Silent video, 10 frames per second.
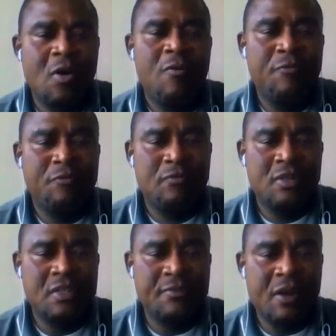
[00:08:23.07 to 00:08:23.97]
of
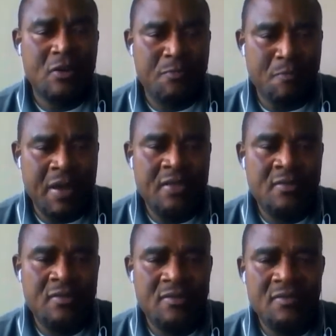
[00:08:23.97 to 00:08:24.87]

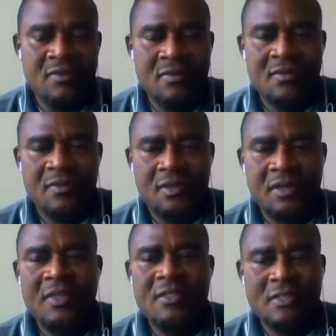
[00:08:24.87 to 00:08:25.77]
development
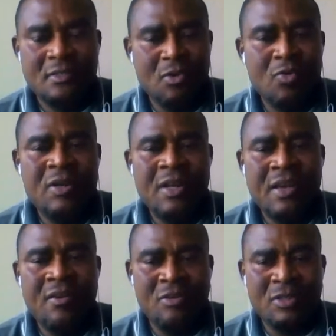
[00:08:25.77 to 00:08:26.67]
is
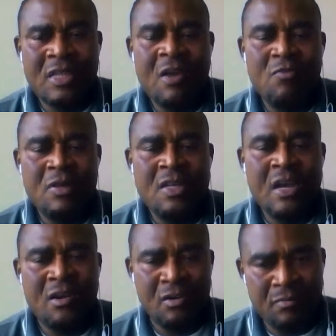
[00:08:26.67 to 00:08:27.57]
only concerned with
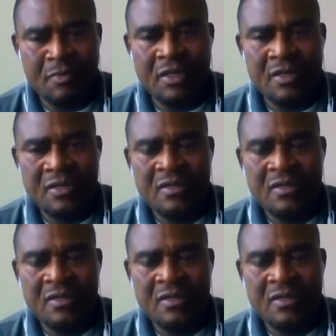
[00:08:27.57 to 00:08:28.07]
the economy.